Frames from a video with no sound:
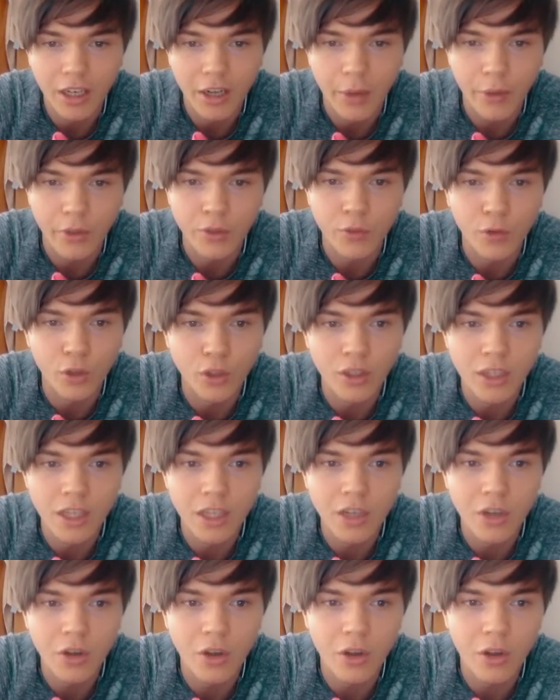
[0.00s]
I was
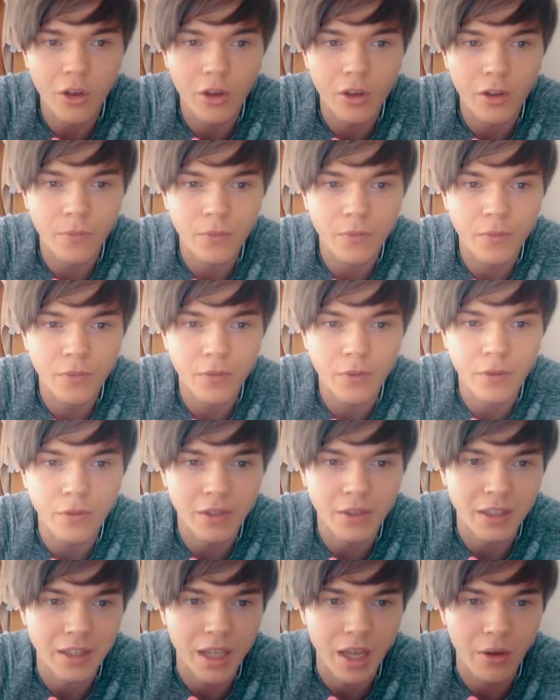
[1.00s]
14, going on
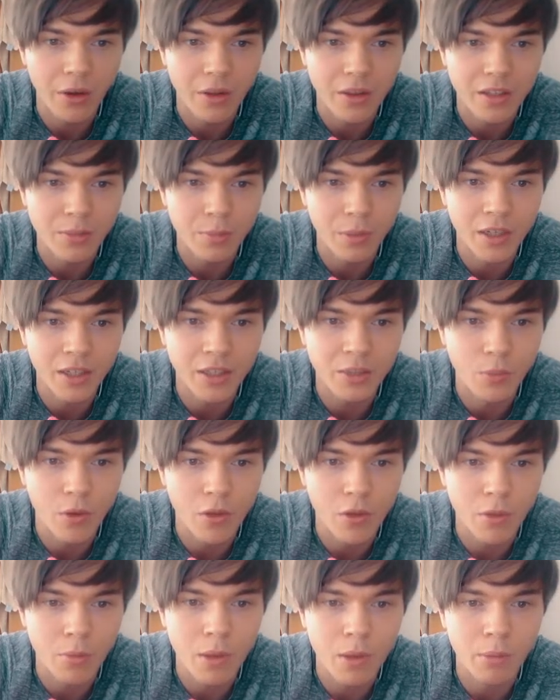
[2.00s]
15 now, in this place
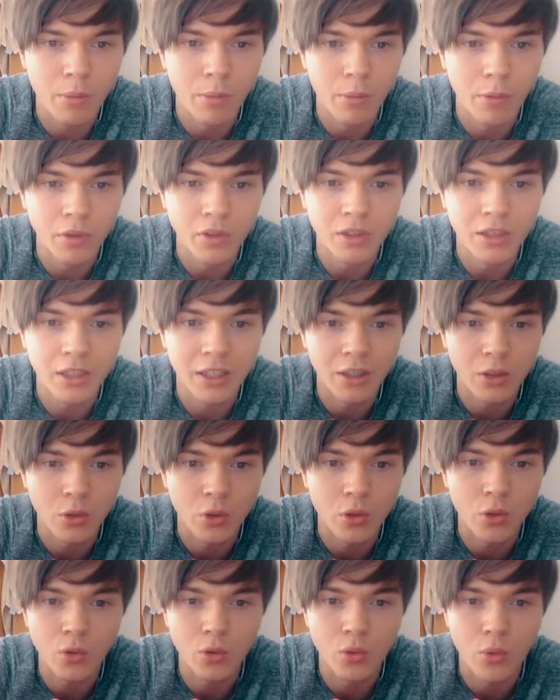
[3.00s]
with people mostly
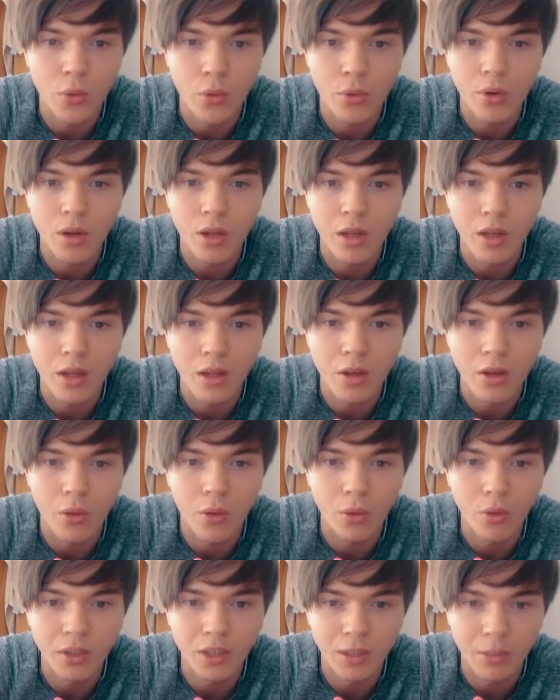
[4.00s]
2 to 3 years
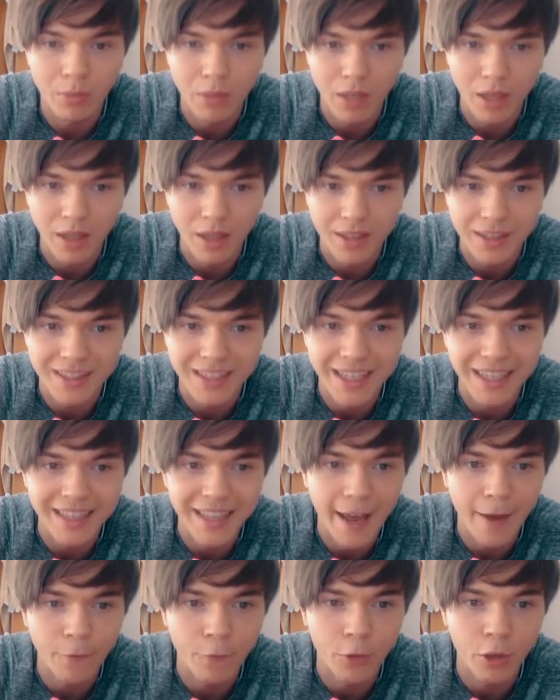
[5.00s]
older than me, and stayed
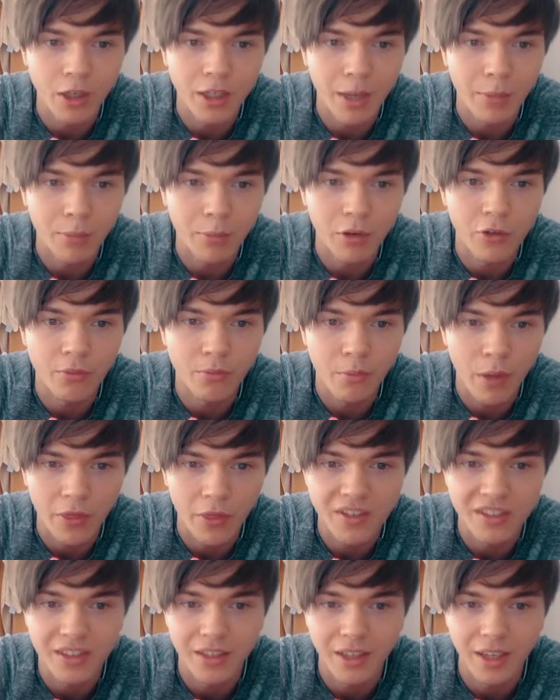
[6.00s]
there for a number of
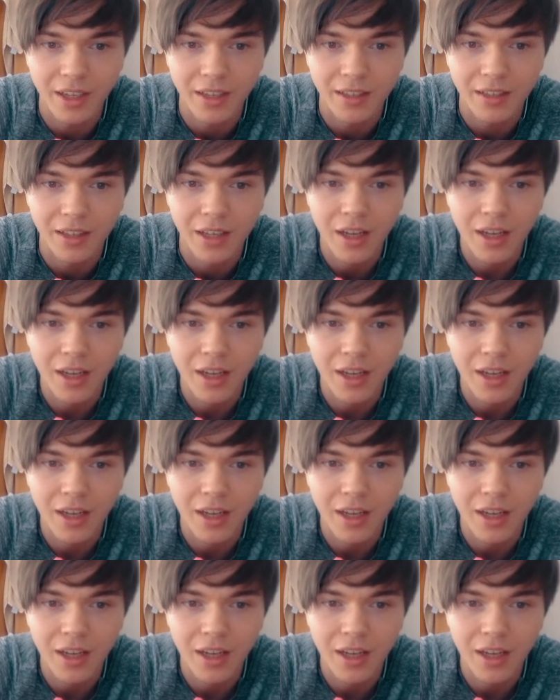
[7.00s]
months and